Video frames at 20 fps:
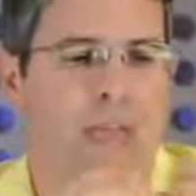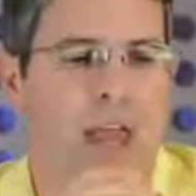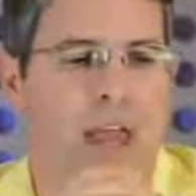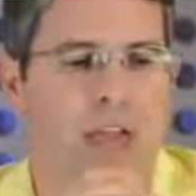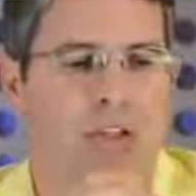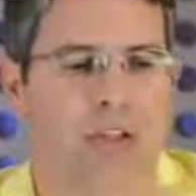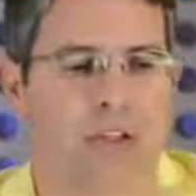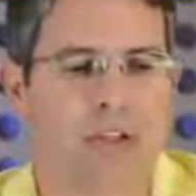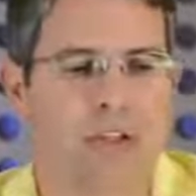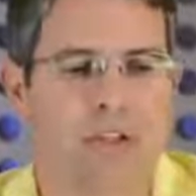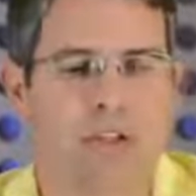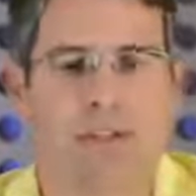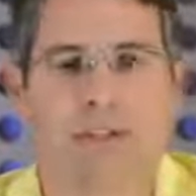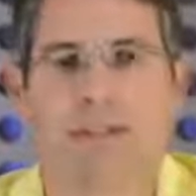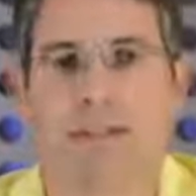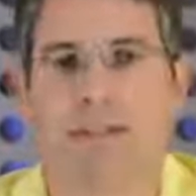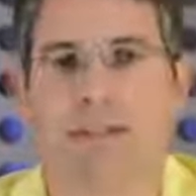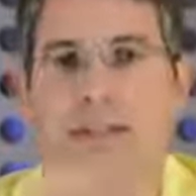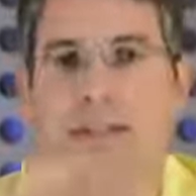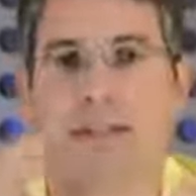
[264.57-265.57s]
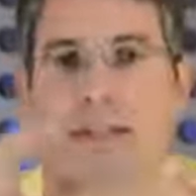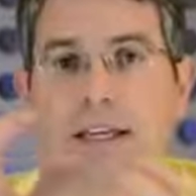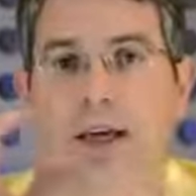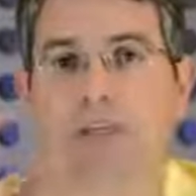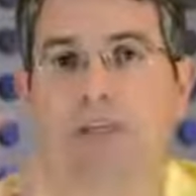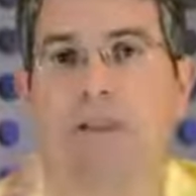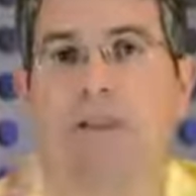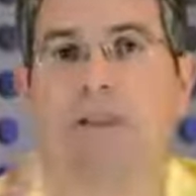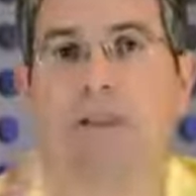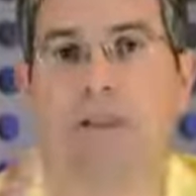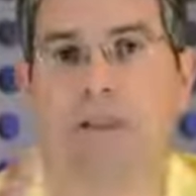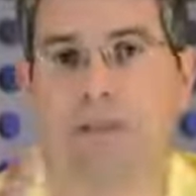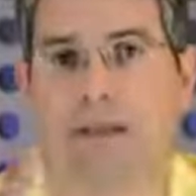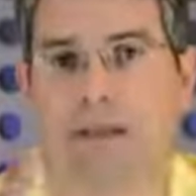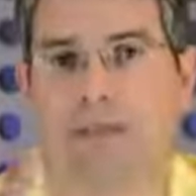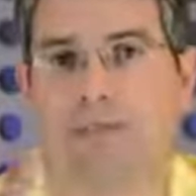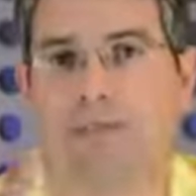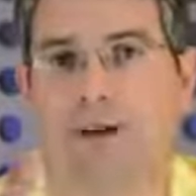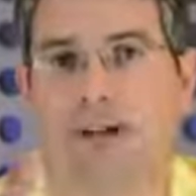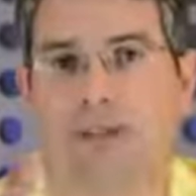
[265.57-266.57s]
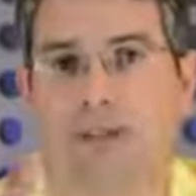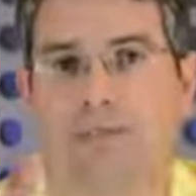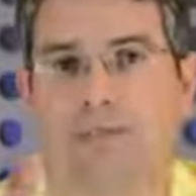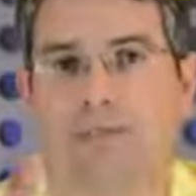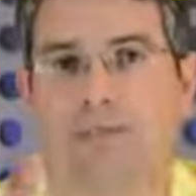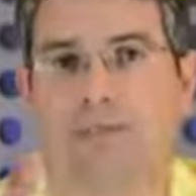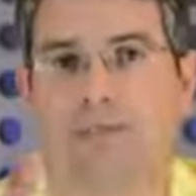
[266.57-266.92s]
And then you just basically upload that text file.